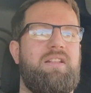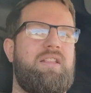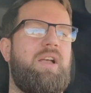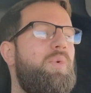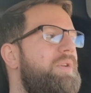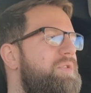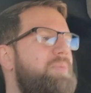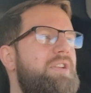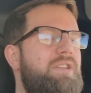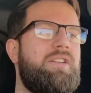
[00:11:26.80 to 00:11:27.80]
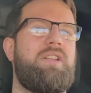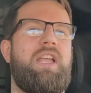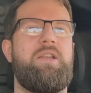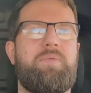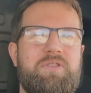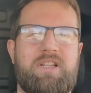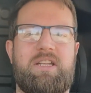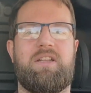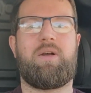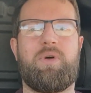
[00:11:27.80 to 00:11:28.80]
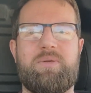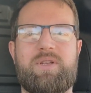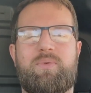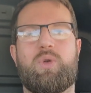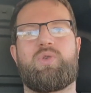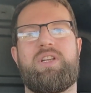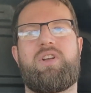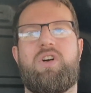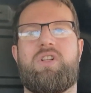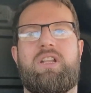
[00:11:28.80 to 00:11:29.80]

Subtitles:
I want him to be able, like, I want him to have good recall,